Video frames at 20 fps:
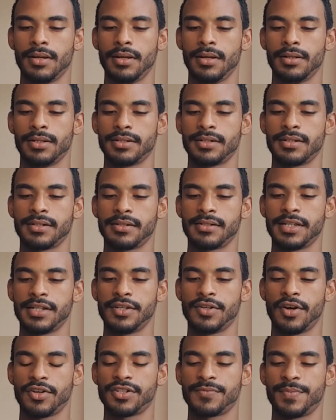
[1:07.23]
Let's
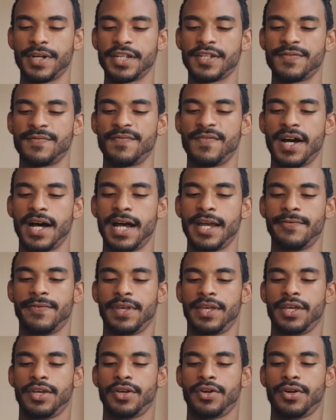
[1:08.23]
continue on to page 5
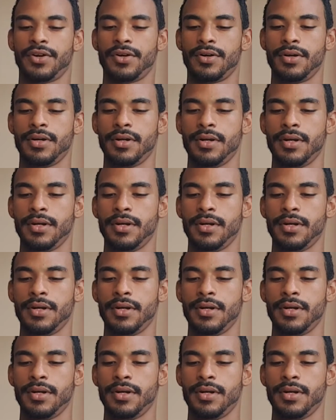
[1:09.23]
here.